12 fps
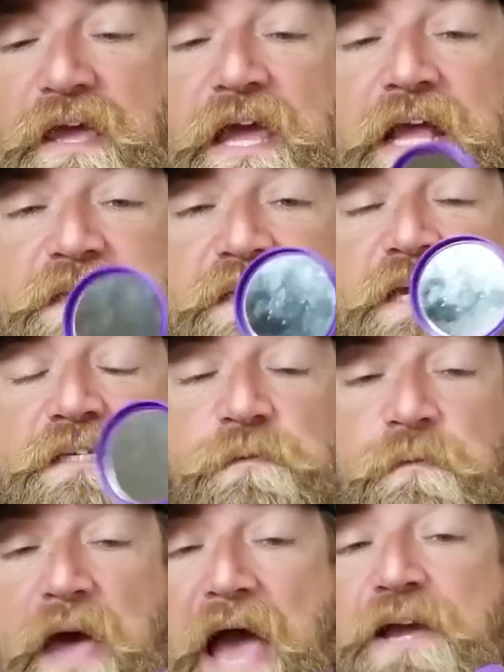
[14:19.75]
It's
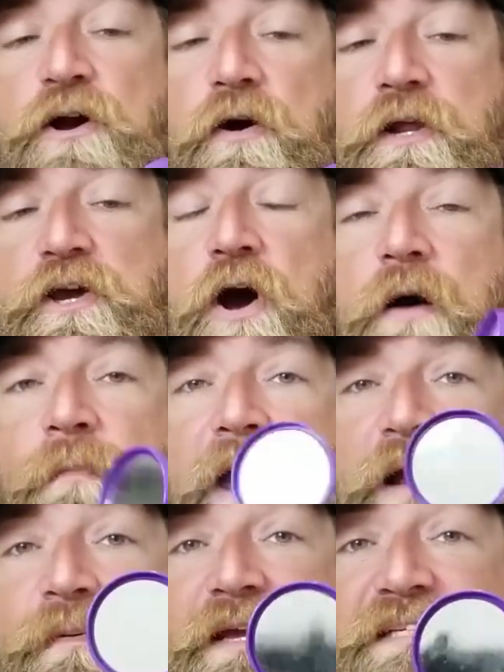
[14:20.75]
I call it a
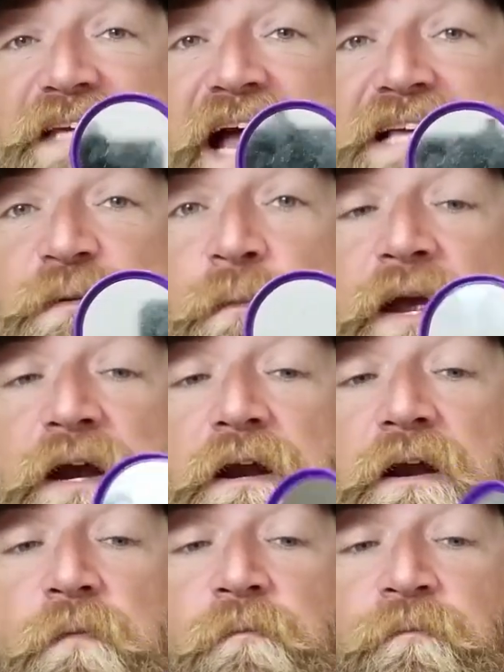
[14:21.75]
compact because it has a
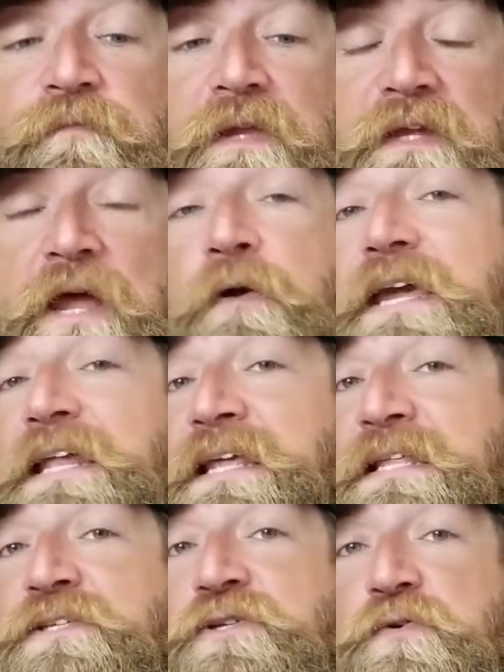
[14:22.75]
mirror. Now getting
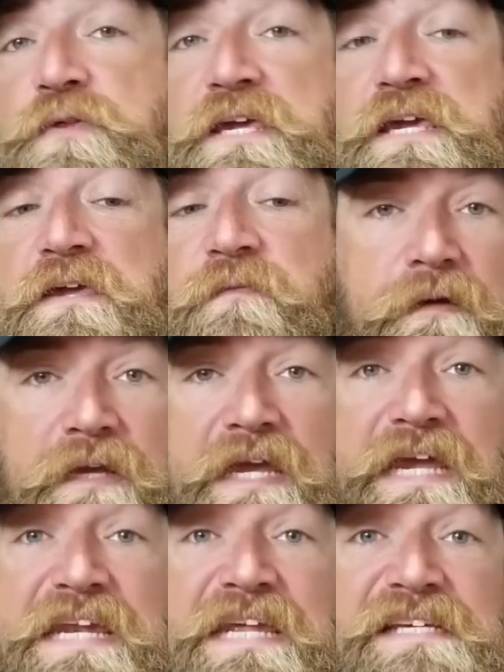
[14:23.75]
into the
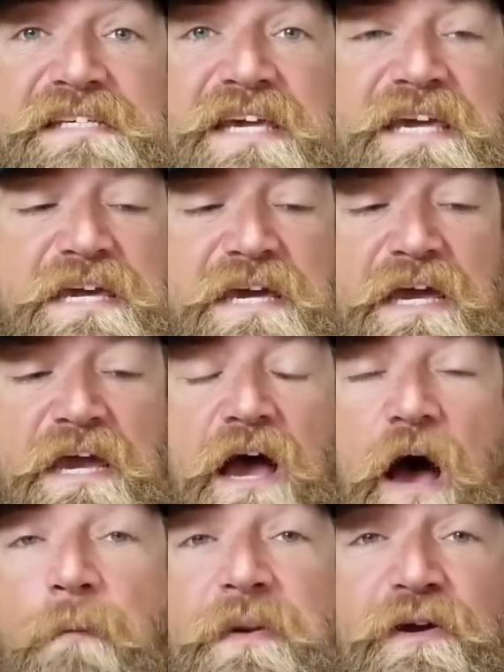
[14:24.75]
EDC,
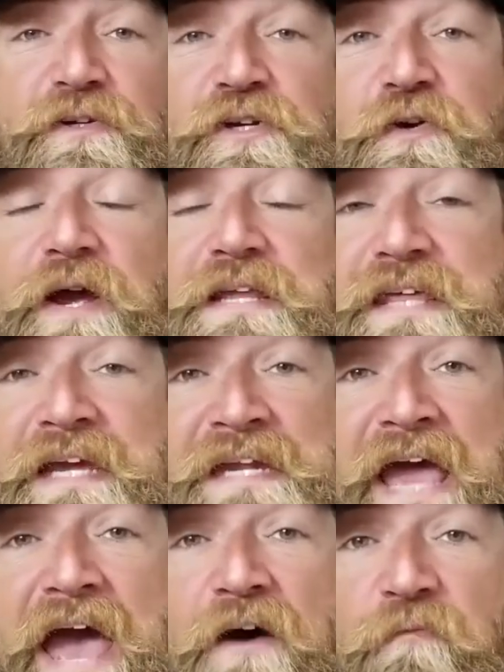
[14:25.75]
a mirror is a great thing to
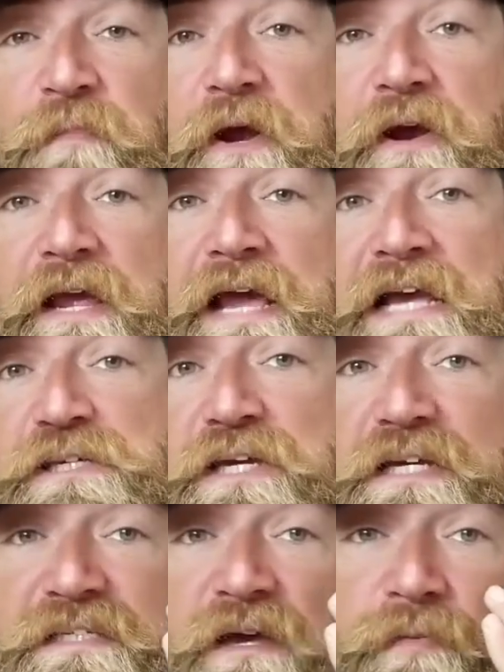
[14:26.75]
have, period, guys. You
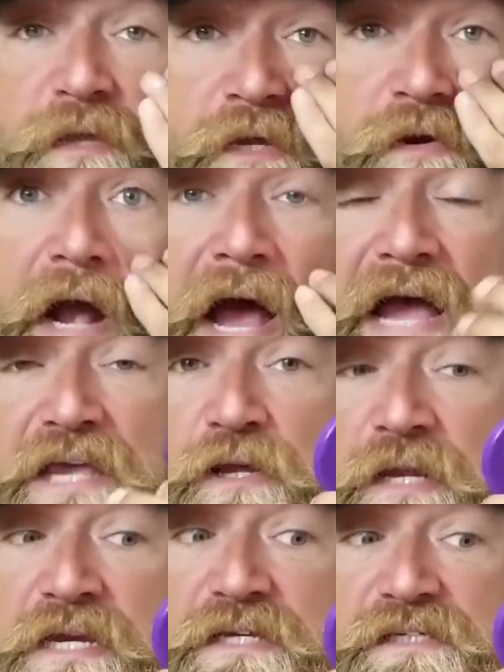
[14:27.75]
get something in your eye, you
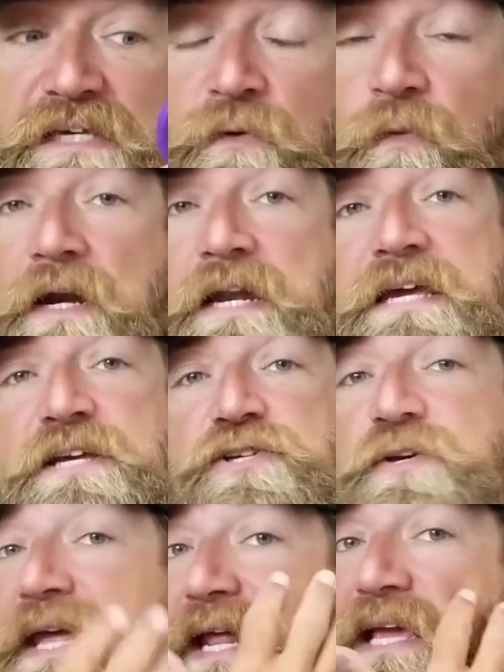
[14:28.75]
need to see what it is.
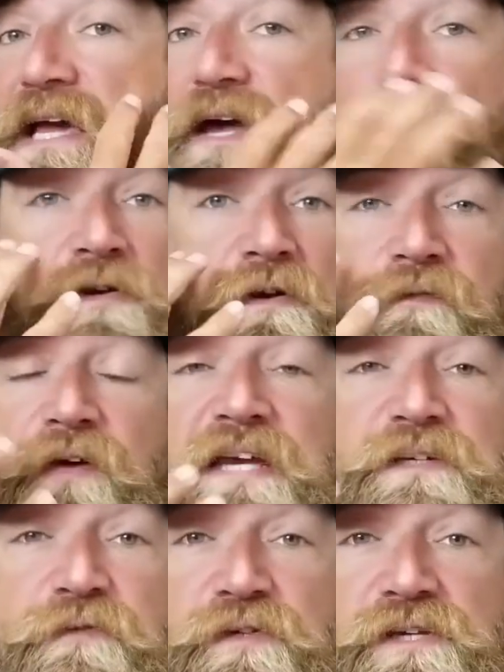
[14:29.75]
You get a cut on your
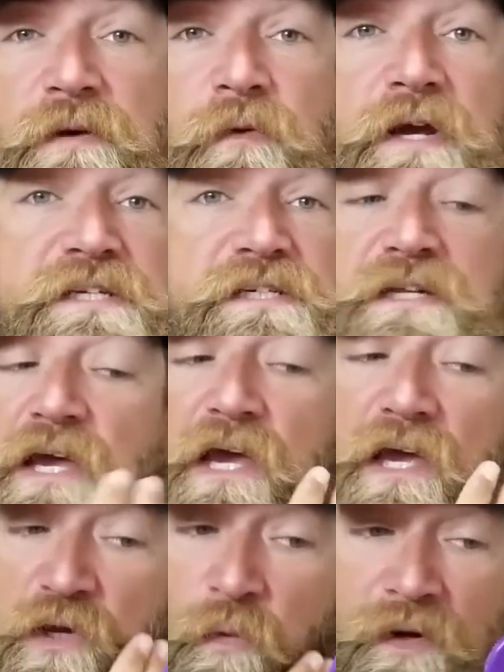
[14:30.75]
face for some reason,
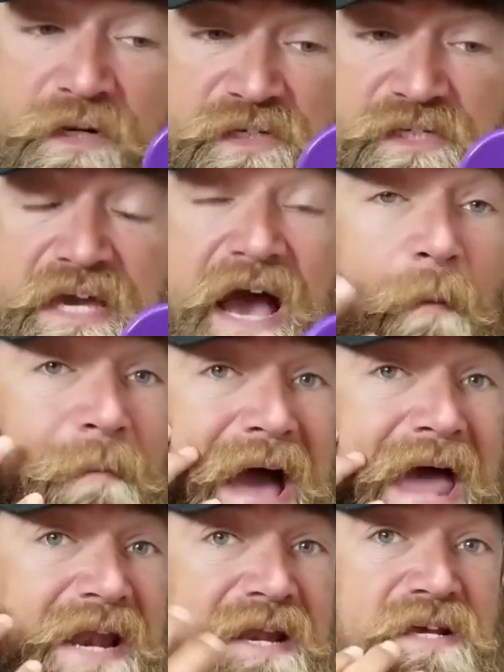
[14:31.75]
you want to see how
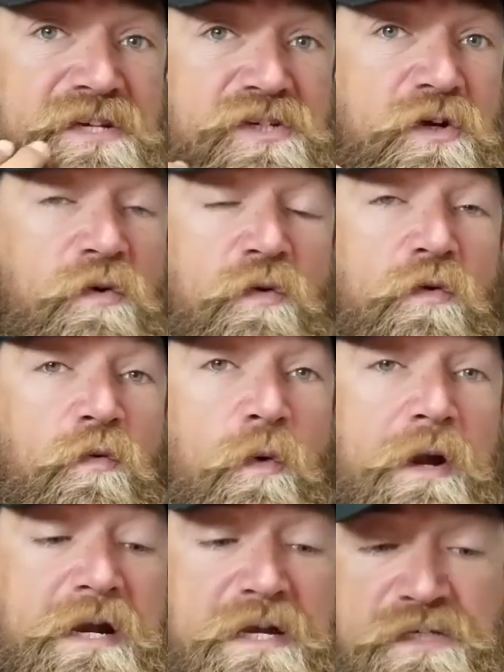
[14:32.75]
bad it is or
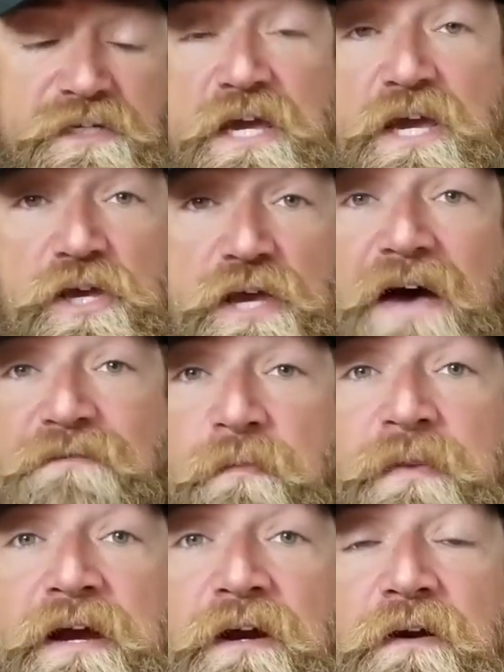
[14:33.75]
what it is. You have a
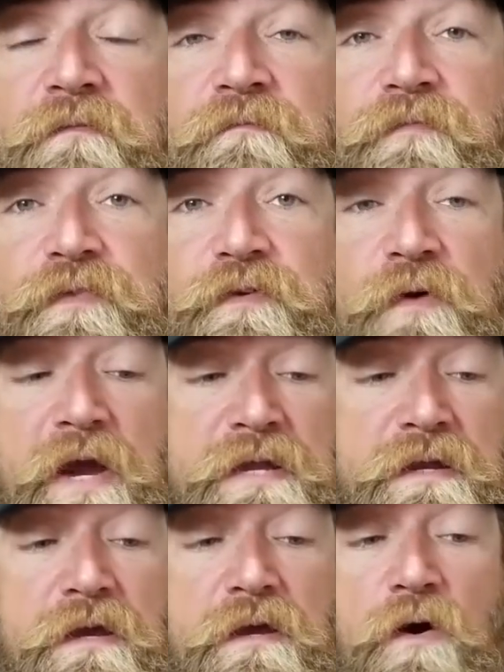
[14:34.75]
mirror,
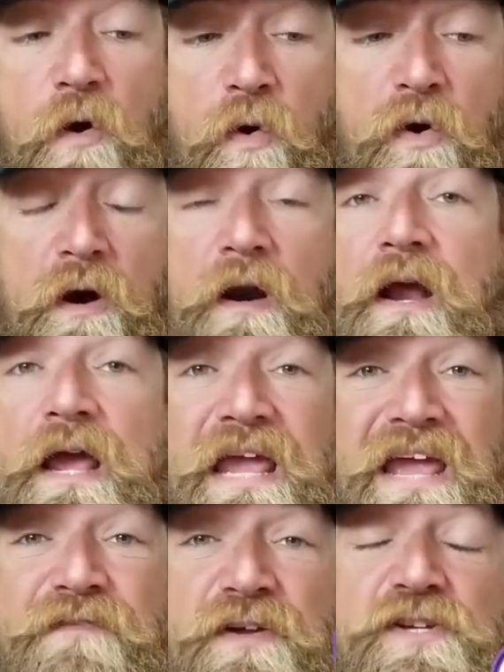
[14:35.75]
right? Or
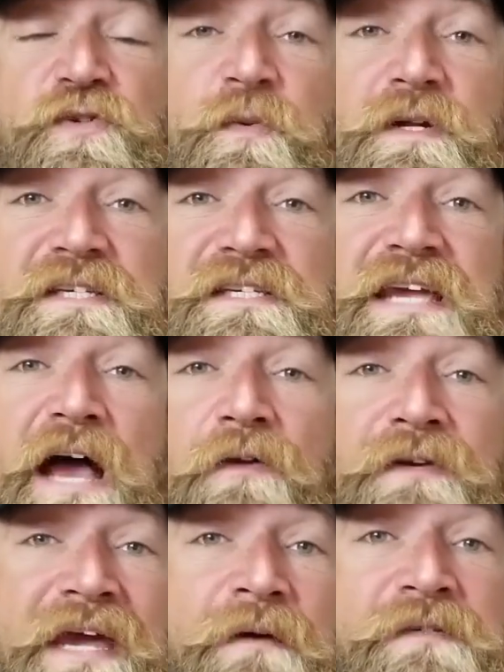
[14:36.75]
if you just want to see how
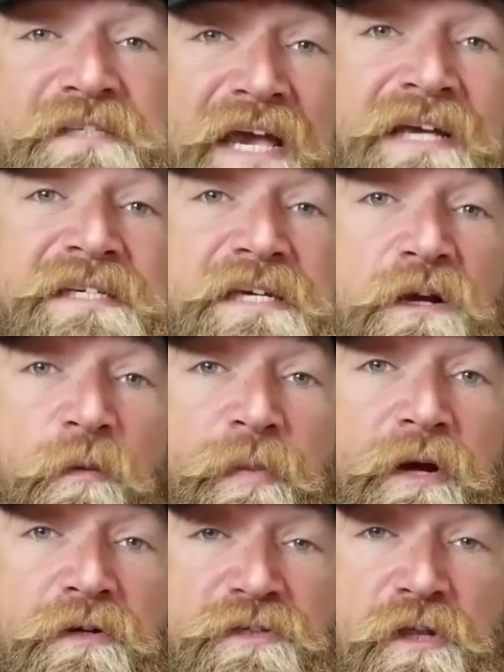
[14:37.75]
damn sexy your
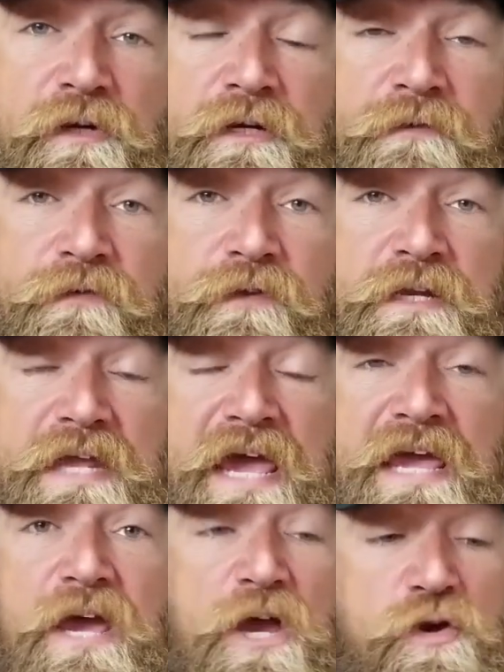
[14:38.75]
beard's looking for the
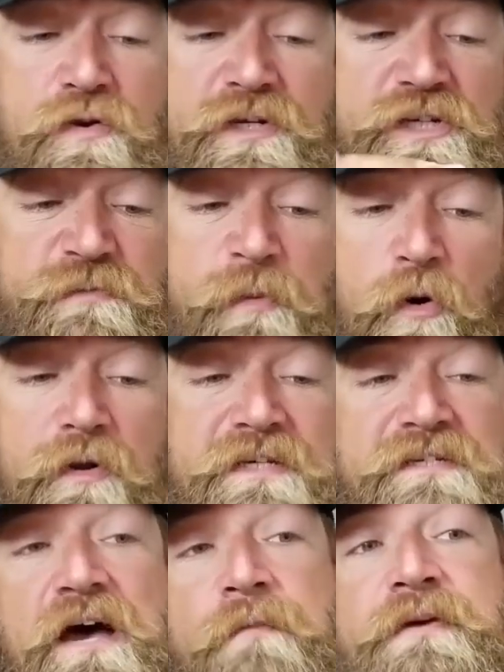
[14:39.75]
day, you could just pull
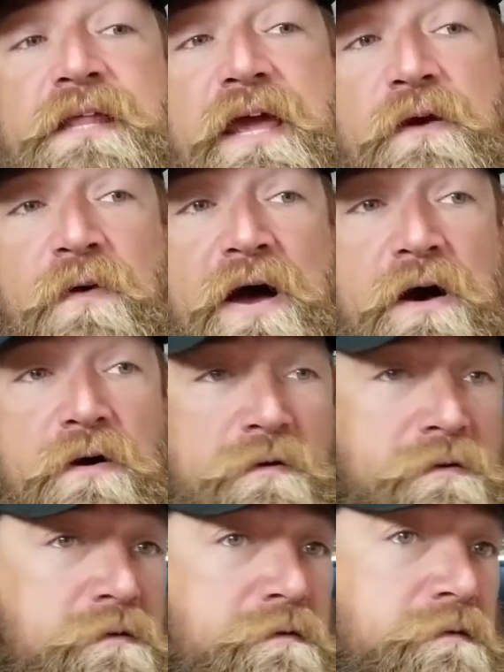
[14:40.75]
this out and be like, wow,
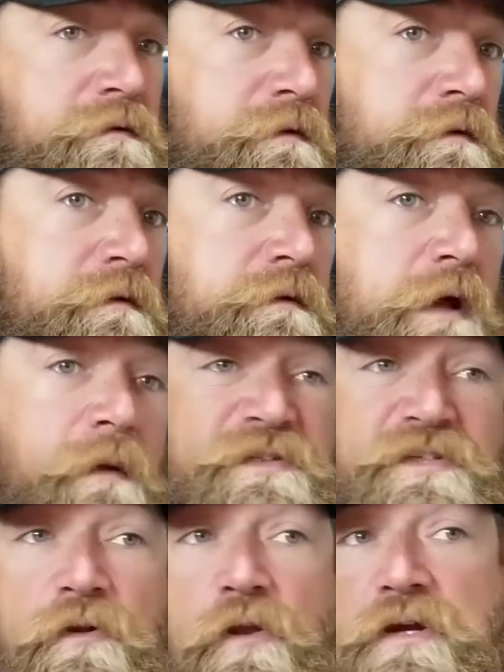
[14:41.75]
I'm
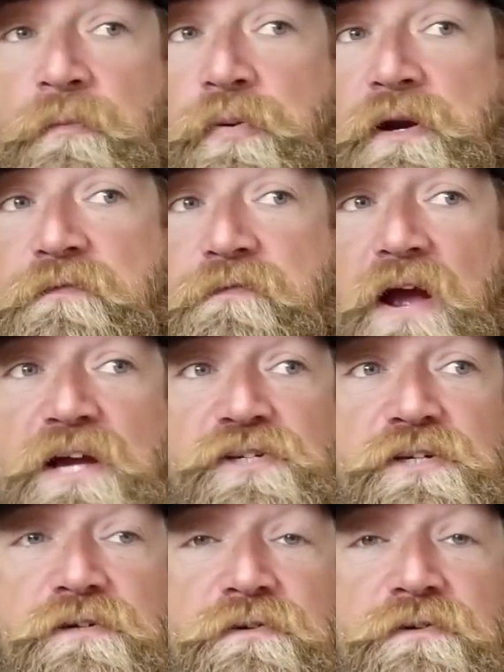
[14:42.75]
still looking pretty fresh.